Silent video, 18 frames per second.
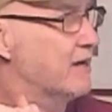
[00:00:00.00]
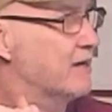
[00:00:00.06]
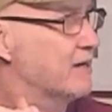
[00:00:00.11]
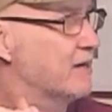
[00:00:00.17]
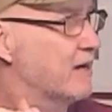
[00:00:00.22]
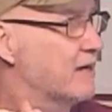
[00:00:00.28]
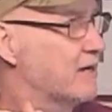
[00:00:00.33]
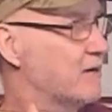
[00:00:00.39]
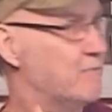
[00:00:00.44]
I
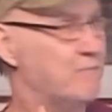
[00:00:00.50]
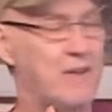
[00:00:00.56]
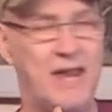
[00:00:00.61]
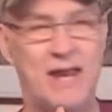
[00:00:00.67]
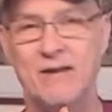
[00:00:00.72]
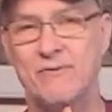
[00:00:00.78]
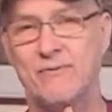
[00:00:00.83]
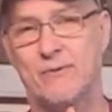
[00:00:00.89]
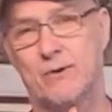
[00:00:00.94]
got a
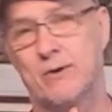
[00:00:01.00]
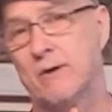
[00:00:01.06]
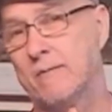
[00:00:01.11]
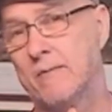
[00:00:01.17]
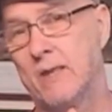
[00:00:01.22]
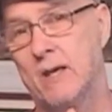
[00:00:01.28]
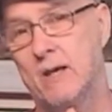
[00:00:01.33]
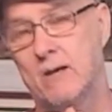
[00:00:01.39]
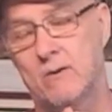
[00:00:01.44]
Panther,
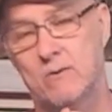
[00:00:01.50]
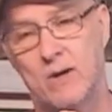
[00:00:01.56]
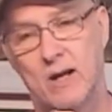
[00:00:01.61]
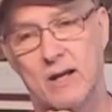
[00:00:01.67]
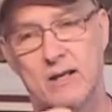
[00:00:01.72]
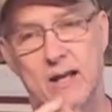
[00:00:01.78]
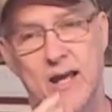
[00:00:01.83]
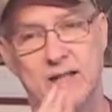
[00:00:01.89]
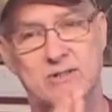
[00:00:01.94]

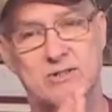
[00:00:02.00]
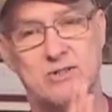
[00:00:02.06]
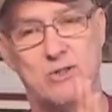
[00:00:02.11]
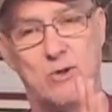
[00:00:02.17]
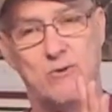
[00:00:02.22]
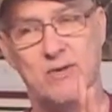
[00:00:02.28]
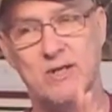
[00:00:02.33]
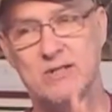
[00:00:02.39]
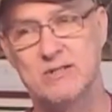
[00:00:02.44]
right? And
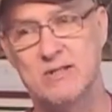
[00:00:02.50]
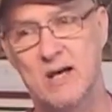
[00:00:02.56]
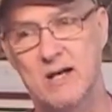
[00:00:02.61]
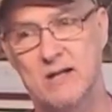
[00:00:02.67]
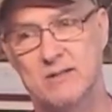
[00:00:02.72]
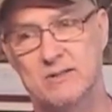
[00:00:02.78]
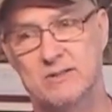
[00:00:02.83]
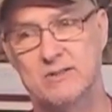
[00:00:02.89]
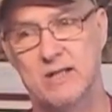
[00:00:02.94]
so these
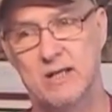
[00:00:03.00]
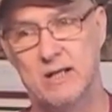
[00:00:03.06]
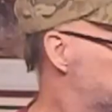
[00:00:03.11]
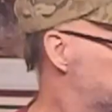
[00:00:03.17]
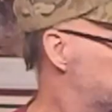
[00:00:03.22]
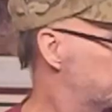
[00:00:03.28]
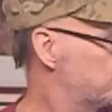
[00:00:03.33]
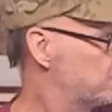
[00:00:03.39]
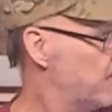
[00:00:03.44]
guys,
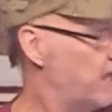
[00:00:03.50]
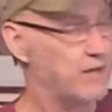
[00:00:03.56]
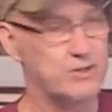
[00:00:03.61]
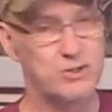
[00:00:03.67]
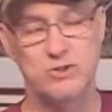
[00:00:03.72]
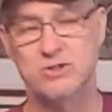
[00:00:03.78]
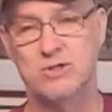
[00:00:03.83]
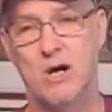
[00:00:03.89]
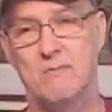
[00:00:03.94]
yeah,
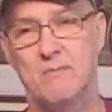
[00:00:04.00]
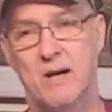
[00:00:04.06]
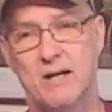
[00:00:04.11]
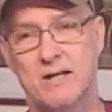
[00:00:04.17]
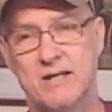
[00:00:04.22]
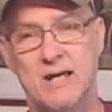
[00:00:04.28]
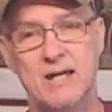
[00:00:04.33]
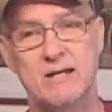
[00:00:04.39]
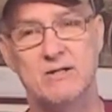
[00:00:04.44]
you saw
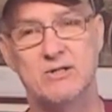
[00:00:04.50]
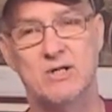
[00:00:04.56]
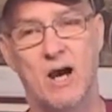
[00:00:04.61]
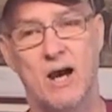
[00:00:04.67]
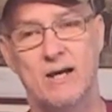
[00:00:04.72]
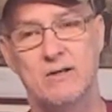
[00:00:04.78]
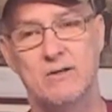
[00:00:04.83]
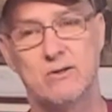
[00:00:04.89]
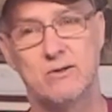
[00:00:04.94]
my King
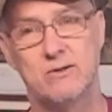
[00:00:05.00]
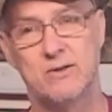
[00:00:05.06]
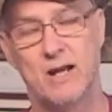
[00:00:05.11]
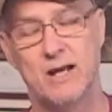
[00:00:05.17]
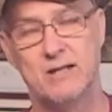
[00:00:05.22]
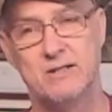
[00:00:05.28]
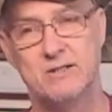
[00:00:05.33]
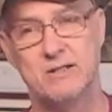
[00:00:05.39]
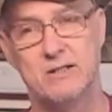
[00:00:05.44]
Tiger
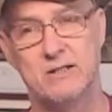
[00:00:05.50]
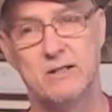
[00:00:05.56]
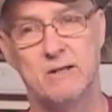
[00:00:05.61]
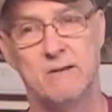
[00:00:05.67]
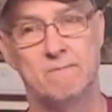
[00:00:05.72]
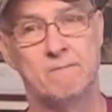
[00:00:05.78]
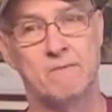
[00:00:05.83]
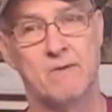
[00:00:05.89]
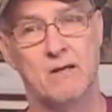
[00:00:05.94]
that I
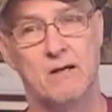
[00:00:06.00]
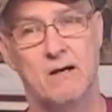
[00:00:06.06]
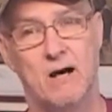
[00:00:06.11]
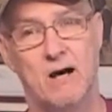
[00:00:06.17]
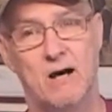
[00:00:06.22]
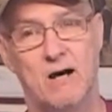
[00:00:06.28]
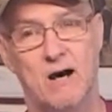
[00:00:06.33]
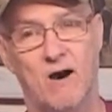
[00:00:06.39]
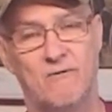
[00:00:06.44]
did
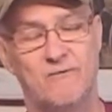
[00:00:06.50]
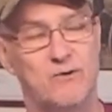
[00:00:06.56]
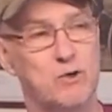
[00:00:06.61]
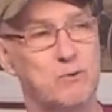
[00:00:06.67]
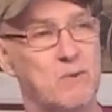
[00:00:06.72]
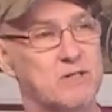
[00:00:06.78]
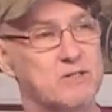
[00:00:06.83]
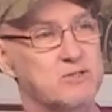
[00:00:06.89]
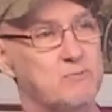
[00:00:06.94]
a
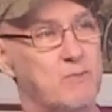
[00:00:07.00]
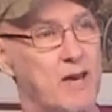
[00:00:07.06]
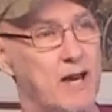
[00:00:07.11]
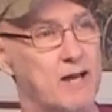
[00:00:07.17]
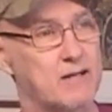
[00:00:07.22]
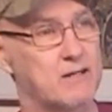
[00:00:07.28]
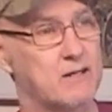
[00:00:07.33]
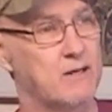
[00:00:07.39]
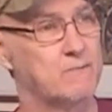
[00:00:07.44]
few months
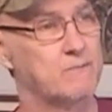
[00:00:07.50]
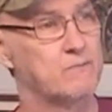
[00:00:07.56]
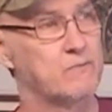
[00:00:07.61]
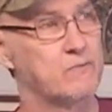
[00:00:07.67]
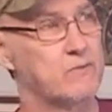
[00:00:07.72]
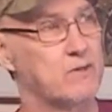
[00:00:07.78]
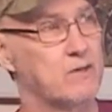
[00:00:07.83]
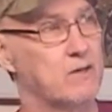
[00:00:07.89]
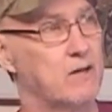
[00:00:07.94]
back.
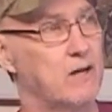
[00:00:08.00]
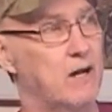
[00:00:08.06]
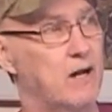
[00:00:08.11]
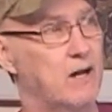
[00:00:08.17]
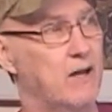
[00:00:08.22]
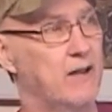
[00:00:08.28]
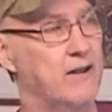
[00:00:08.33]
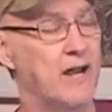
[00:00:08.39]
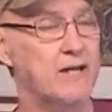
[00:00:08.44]

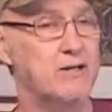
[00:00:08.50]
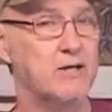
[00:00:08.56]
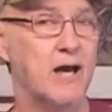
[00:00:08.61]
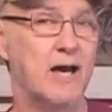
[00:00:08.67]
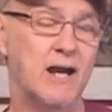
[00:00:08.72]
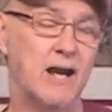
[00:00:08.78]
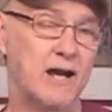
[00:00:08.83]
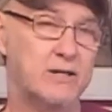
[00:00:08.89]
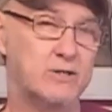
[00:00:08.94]
And
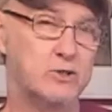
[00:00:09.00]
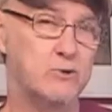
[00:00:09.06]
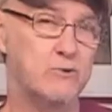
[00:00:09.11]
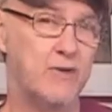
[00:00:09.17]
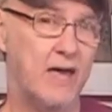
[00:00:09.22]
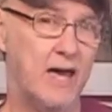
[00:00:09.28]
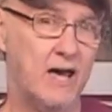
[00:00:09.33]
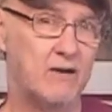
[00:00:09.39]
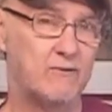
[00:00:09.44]
I do
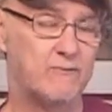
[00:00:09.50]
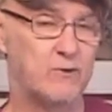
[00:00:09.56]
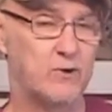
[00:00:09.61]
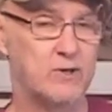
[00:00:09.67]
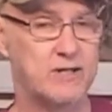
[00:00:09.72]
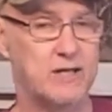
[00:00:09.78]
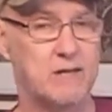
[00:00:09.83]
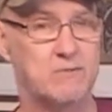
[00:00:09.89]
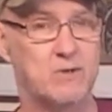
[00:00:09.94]
that
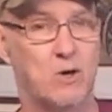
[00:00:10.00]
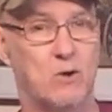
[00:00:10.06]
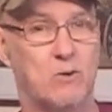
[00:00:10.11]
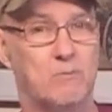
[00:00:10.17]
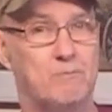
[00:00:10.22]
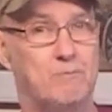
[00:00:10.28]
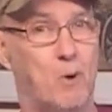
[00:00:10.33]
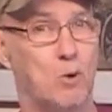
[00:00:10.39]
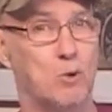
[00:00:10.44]
for a game
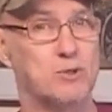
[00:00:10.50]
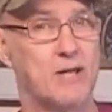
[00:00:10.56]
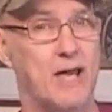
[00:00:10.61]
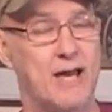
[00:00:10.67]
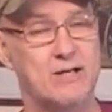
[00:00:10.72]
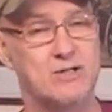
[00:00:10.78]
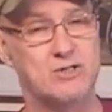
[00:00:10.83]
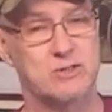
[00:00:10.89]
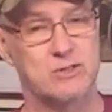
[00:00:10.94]
called Bolt
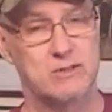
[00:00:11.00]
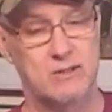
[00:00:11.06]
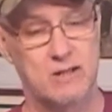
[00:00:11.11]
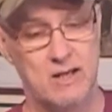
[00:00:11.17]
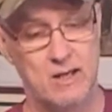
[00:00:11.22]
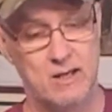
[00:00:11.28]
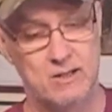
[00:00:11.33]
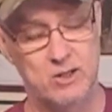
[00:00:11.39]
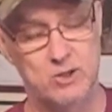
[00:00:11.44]
Action,
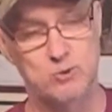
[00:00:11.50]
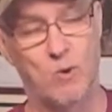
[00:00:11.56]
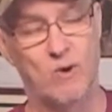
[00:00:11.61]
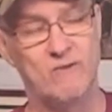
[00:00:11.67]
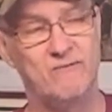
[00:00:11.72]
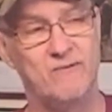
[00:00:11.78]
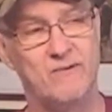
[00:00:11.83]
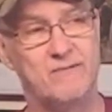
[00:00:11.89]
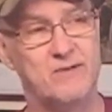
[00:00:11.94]
because
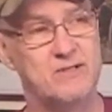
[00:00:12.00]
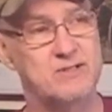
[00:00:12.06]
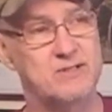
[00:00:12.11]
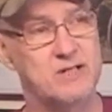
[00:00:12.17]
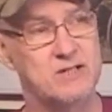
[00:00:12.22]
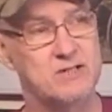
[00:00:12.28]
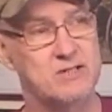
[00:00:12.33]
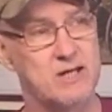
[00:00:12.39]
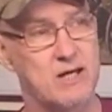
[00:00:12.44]

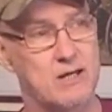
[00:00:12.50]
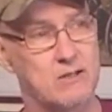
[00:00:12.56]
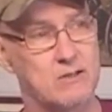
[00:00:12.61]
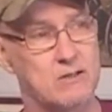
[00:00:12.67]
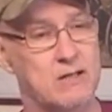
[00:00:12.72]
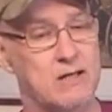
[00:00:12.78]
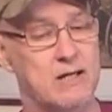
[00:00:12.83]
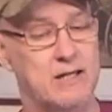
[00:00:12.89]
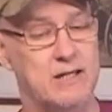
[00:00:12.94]
156
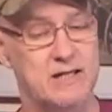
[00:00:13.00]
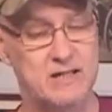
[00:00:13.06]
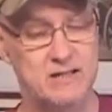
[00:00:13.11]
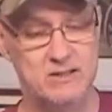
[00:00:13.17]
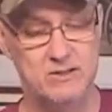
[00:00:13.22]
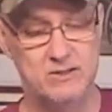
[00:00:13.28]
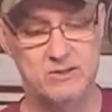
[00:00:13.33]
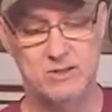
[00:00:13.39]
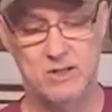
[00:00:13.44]
scale
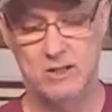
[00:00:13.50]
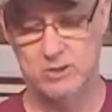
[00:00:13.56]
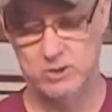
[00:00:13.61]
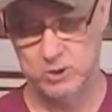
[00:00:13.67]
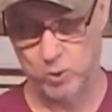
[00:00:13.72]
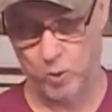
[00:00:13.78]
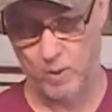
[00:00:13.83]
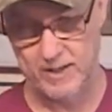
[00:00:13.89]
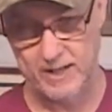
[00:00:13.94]
is
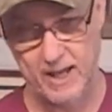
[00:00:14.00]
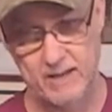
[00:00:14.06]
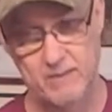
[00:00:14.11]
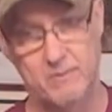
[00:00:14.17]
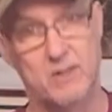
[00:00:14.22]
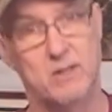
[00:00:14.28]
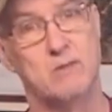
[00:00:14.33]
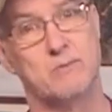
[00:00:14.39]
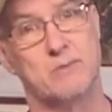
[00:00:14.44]

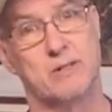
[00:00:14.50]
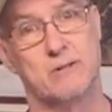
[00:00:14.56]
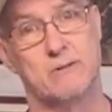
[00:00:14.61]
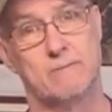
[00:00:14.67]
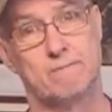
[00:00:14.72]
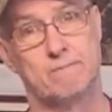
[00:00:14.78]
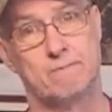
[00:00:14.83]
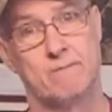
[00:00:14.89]
28 millimeter.